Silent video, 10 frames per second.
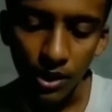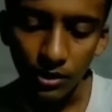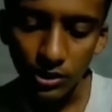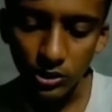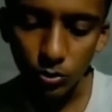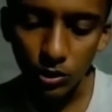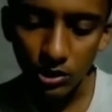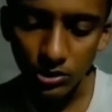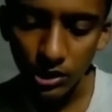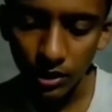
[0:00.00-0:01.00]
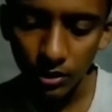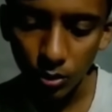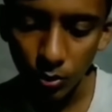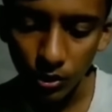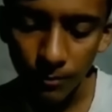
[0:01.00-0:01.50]
Tissue culture and
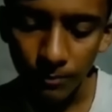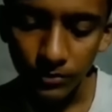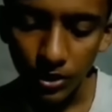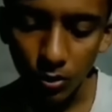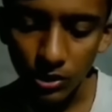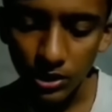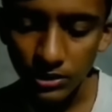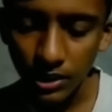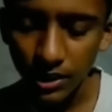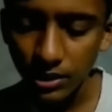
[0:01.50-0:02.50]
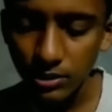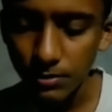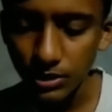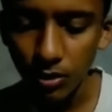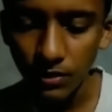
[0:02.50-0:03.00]
cloning. Cloning is the latest
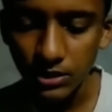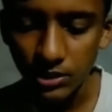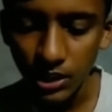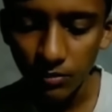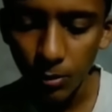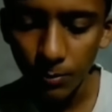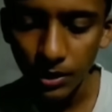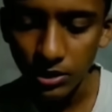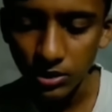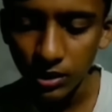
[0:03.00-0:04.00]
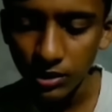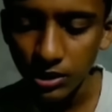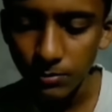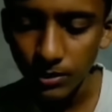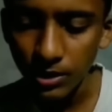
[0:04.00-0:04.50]
method of vegetative propagation. In this
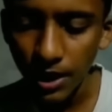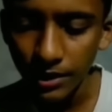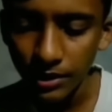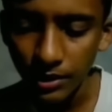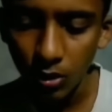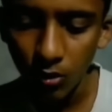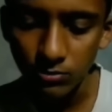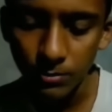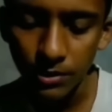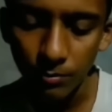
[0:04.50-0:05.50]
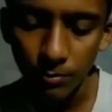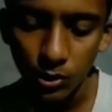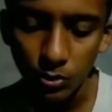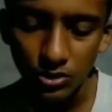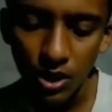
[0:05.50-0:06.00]
method, identical offspring are
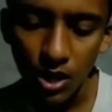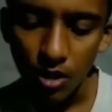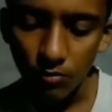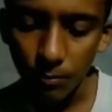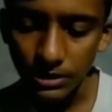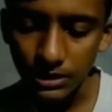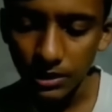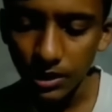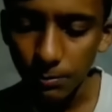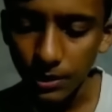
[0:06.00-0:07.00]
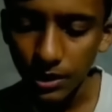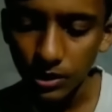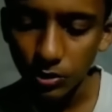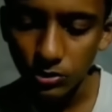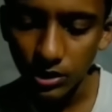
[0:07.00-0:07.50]
produced from a single parent
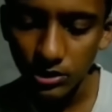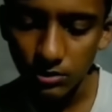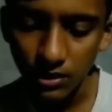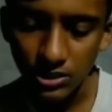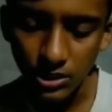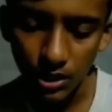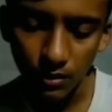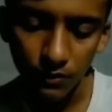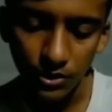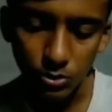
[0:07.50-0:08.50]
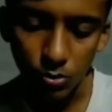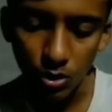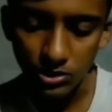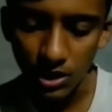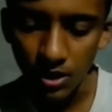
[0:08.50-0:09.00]
using its vegetative tissue or
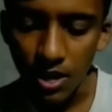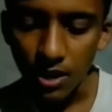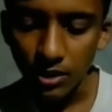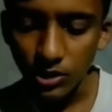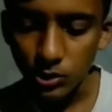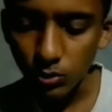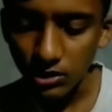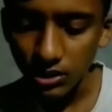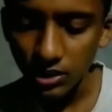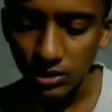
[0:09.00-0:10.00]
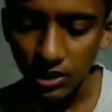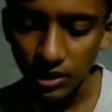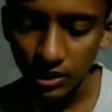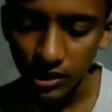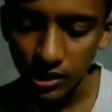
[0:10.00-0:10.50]
cell. Tissue culture is the
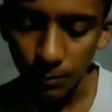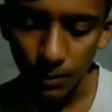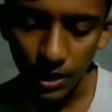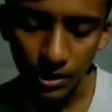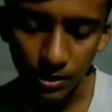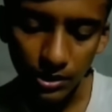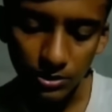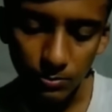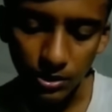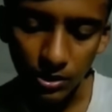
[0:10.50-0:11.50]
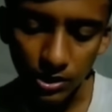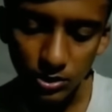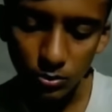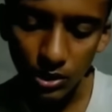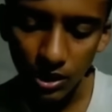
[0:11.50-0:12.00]
technique applied in this method.
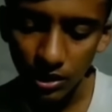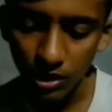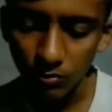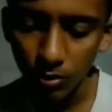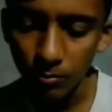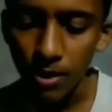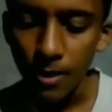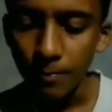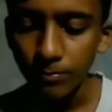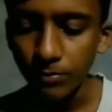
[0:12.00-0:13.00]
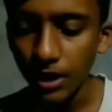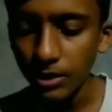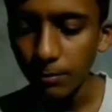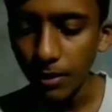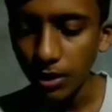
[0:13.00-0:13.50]
Tissues are taken from any
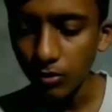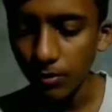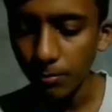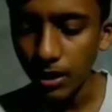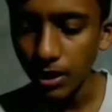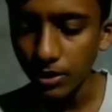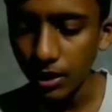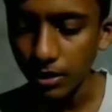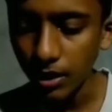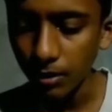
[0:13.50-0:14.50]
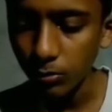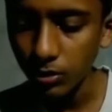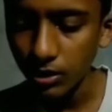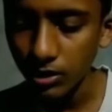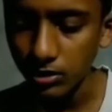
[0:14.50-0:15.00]
part of a plant and are put
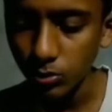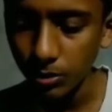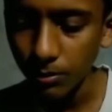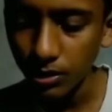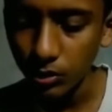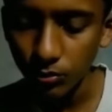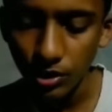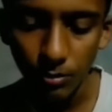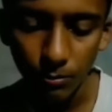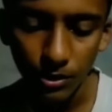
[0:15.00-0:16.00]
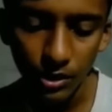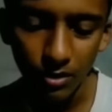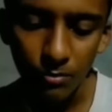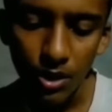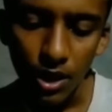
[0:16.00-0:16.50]
in a suitable nutrient medium.
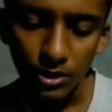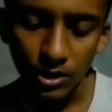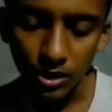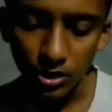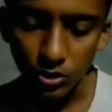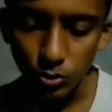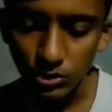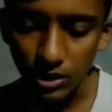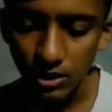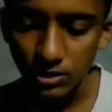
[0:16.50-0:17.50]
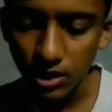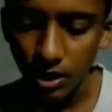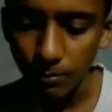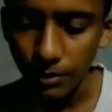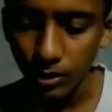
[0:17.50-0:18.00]
The tissue cells start
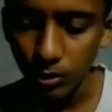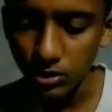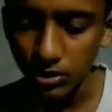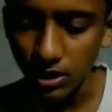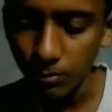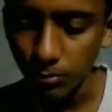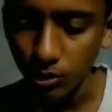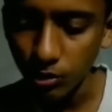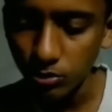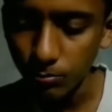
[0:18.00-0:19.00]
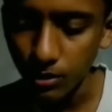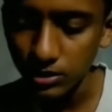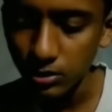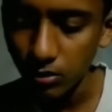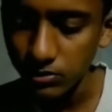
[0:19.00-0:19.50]
mitosis and produce
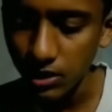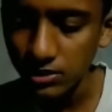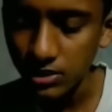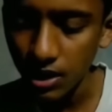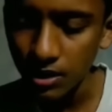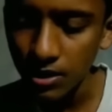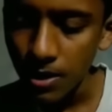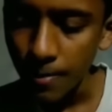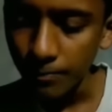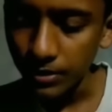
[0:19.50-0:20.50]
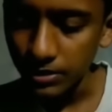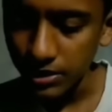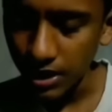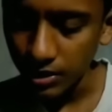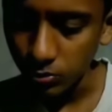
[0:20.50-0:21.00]
masses of cells called
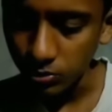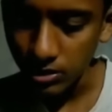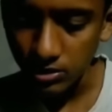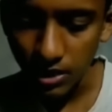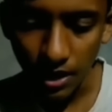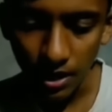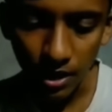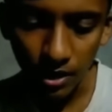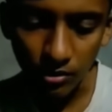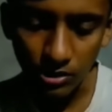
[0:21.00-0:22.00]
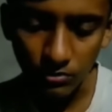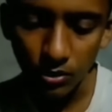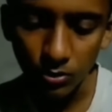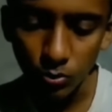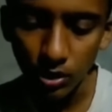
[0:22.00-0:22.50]
celluses are
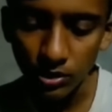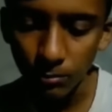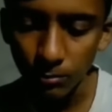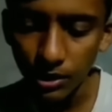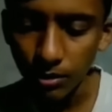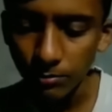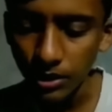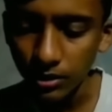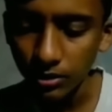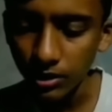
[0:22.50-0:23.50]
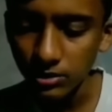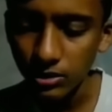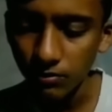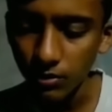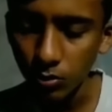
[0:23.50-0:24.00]
transferred to other medium that contains
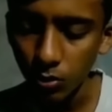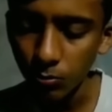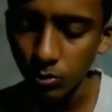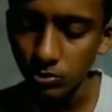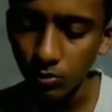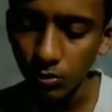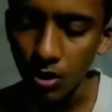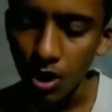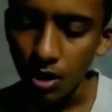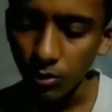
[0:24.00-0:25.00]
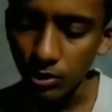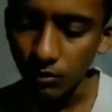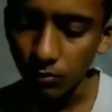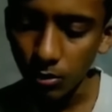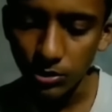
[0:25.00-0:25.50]
different hormones for the
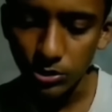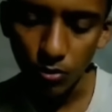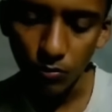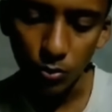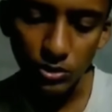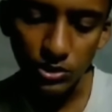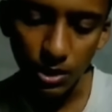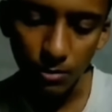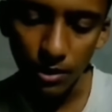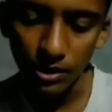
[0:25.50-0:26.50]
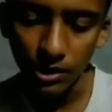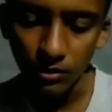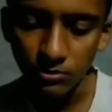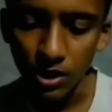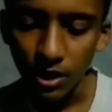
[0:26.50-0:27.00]
formation of roots, stem, and
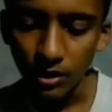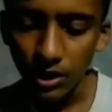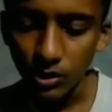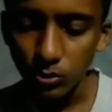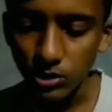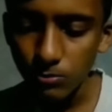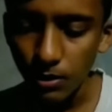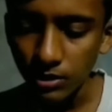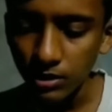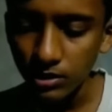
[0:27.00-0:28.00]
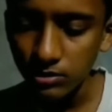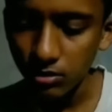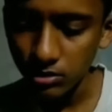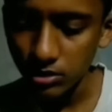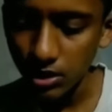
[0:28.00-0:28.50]
leaves. Calyuses make these
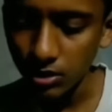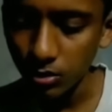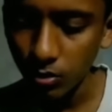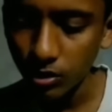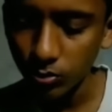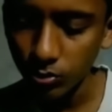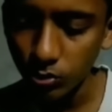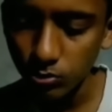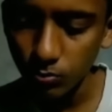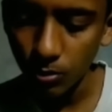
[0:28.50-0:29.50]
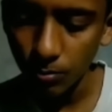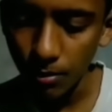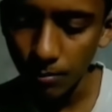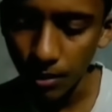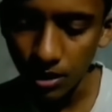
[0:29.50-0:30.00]
structures and grow into new small
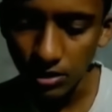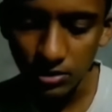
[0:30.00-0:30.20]
plants.